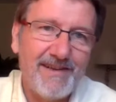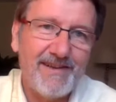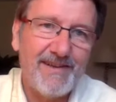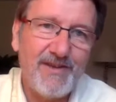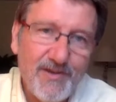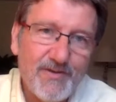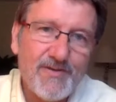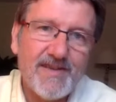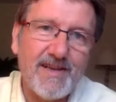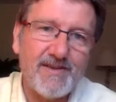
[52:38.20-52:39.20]
And they
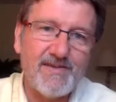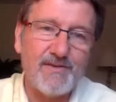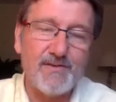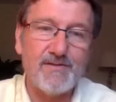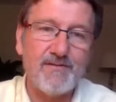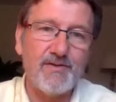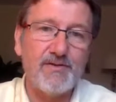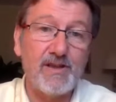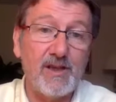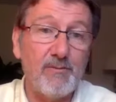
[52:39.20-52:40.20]
use that excuse for not
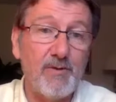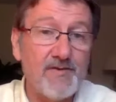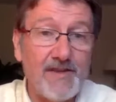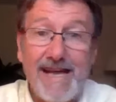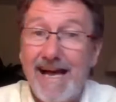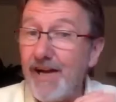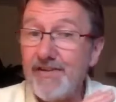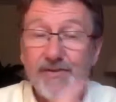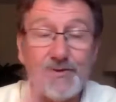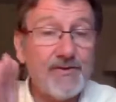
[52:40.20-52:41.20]
doing anything about it
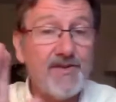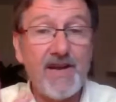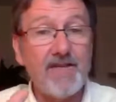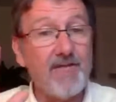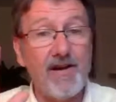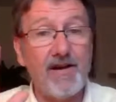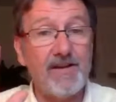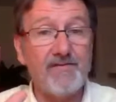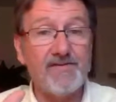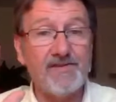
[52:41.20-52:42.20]
until the day
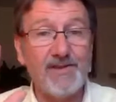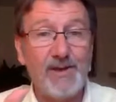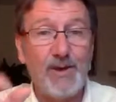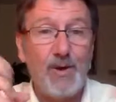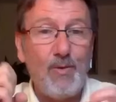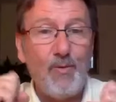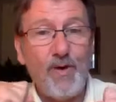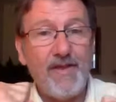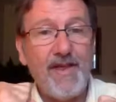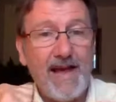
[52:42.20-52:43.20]
arrives
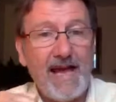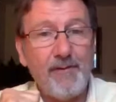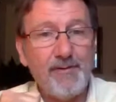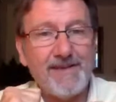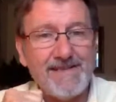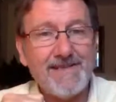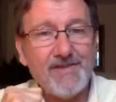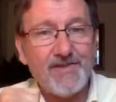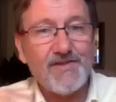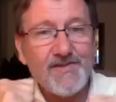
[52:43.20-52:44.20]
when the habit is
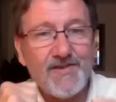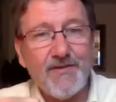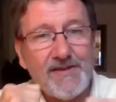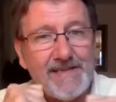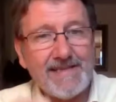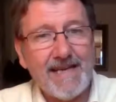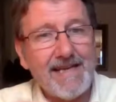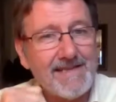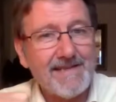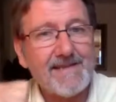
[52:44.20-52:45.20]
just so
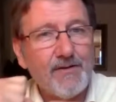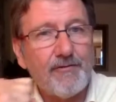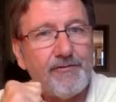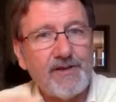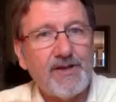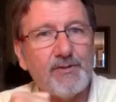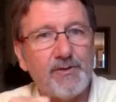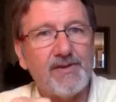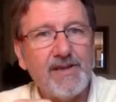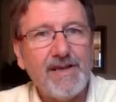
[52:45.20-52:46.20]
intense and so
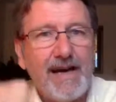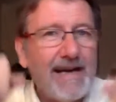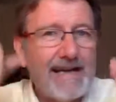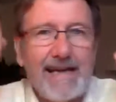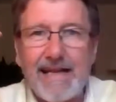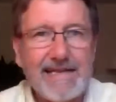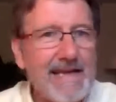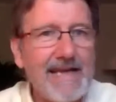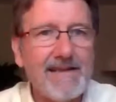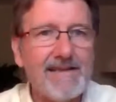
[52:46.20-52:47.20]
frequent. I can't
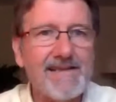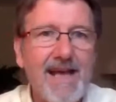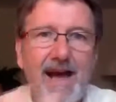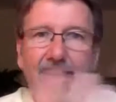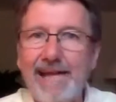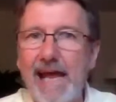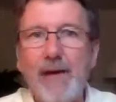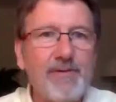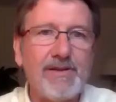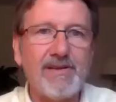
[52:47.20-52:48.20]
take this
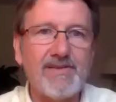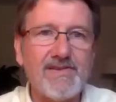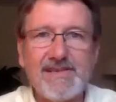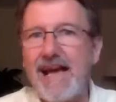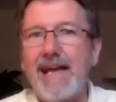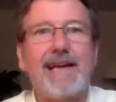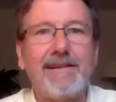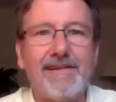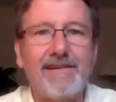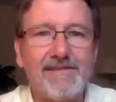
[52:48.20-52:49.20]
unhappiness, this
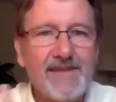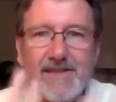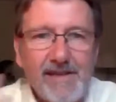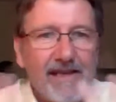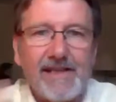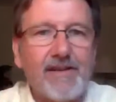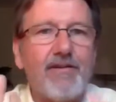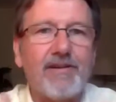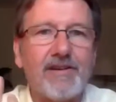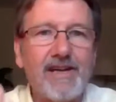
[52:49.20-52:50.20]
anger any
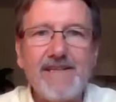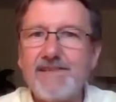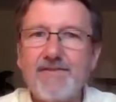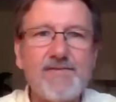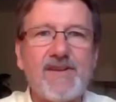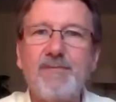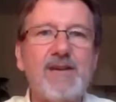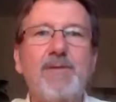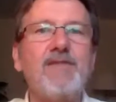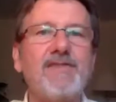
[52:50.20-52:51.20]
longer. I need to do
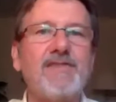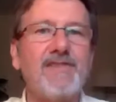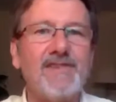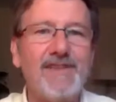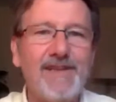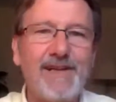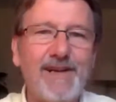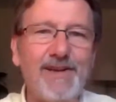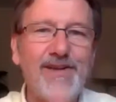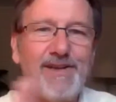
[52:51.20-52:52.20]
something about it.
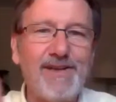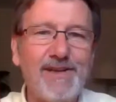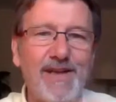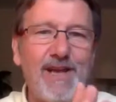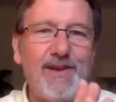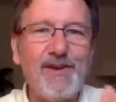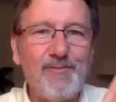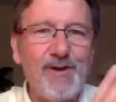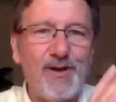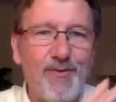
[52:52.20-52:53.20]
And they hit their
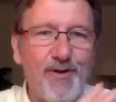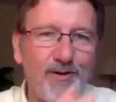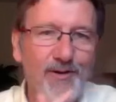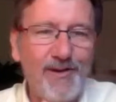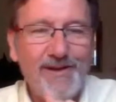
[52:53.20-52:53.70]
brick wall,